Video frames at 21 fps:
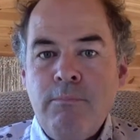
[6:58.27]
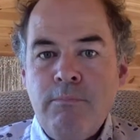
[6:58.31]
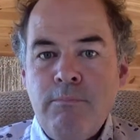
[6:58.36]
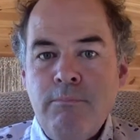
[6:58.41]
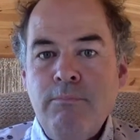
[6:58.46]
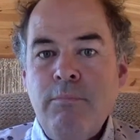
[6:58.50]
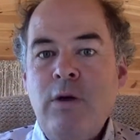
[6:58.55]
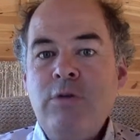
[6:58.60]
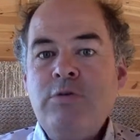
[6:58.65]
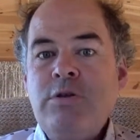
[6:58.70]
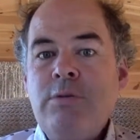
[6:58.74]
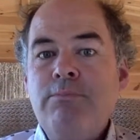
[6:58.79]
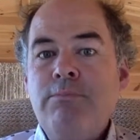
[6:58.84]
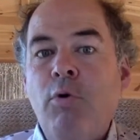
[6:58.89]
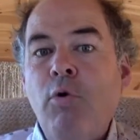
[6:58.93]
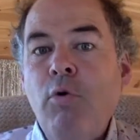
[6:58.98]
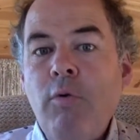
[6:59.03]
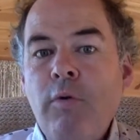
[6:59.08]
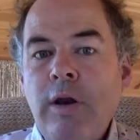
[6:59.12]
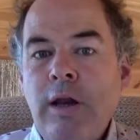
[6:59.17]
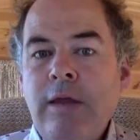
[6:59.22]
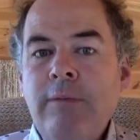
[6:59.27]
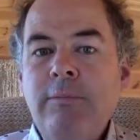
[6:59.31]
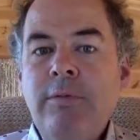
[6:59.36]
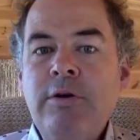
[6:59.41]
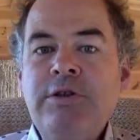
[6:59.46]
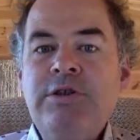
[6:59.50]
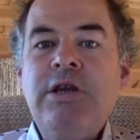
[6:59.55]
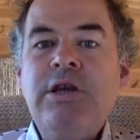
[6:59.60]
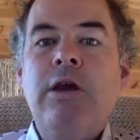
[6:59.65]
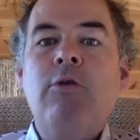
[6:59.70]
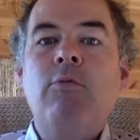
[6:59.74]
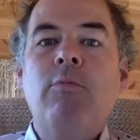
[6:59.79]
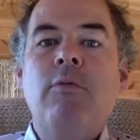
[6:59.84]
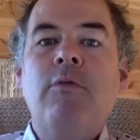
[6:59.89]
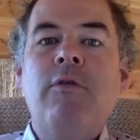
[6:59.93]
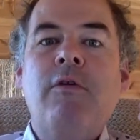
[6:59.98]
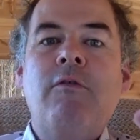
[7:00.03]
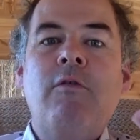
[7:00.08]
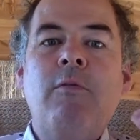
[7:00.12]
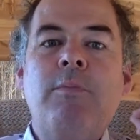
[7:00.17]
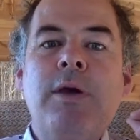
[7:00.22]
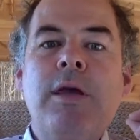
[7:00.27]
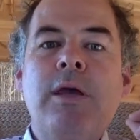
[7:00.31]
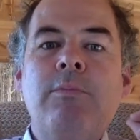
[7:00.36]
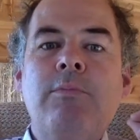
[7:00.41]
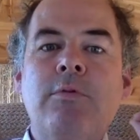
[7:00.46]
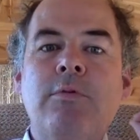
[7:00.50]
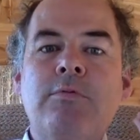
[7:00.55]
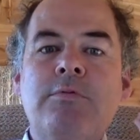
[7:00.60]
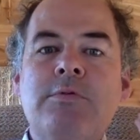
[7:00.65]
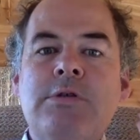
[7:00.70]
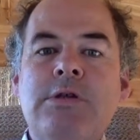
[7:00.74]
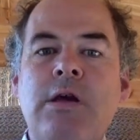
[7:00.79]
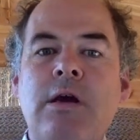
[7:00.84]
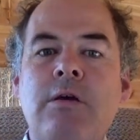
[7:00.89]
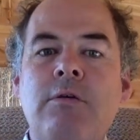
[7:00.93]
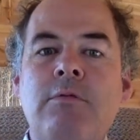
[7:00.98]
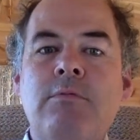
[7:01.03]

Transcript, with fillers: most importantly by sharing with other people. So